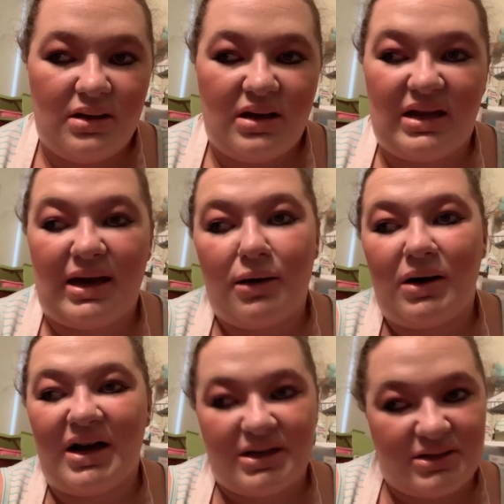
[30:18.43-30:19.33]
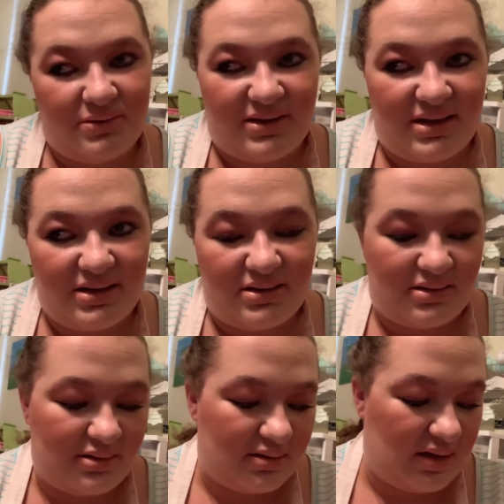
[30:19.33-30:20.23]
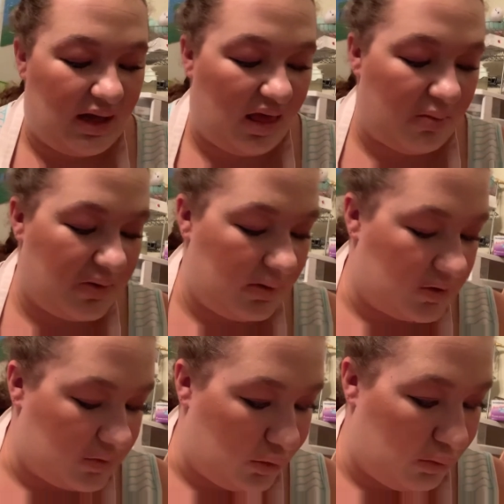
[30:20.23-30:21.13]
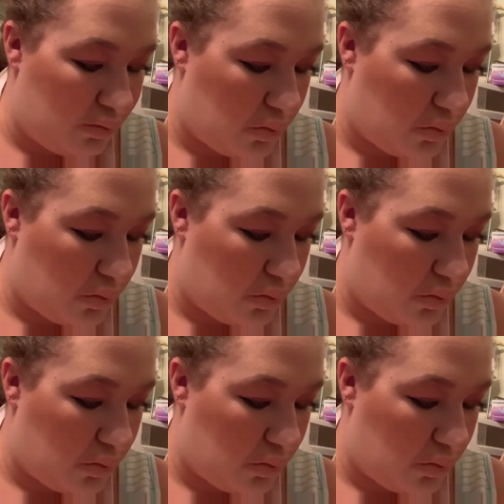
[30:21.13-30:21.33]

how I do it as per usual.